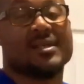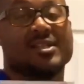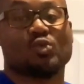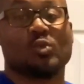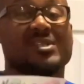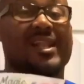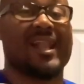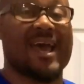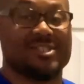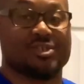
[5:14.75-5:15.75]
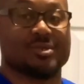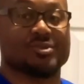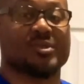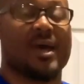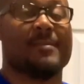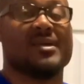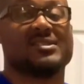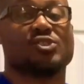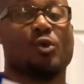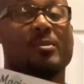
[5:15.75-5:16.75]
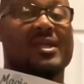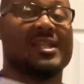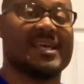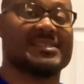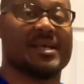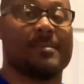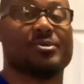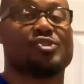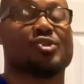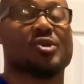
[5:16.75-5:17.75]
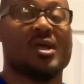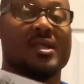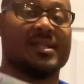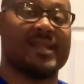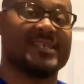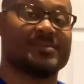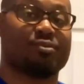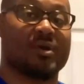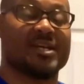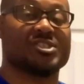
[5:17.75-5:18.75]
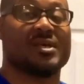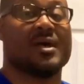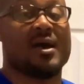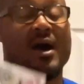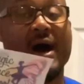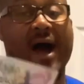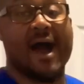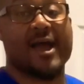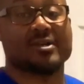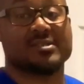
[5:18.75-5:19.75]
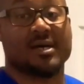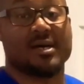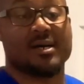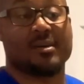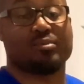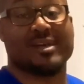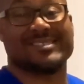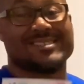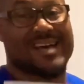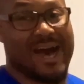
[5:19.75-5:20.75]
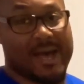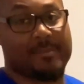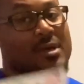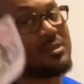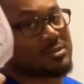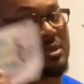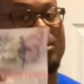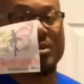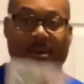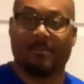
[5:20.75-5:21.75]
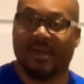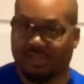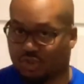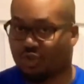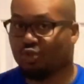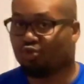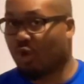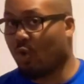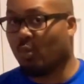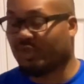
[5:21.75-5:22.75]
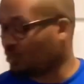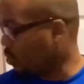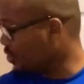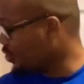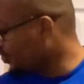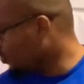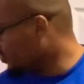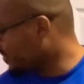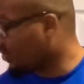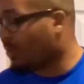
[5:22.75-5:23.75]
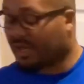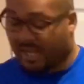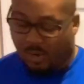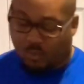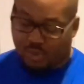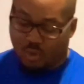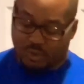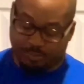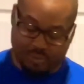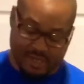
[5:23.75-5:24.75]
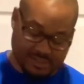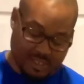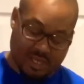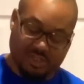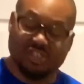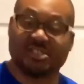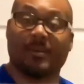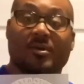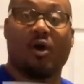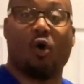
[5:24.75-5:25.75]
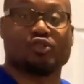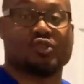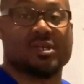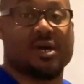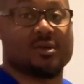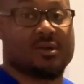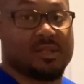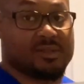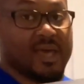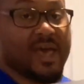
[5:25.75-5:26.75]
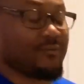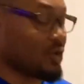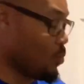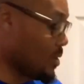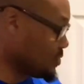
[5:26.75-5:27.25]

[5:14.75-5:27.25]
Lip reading: This one's lighter. So that means it's going to be a less temperature, less press, a higher pressing time. So make sure you know which one you're using. But right now we're going to press just an ultra color, the heavier one.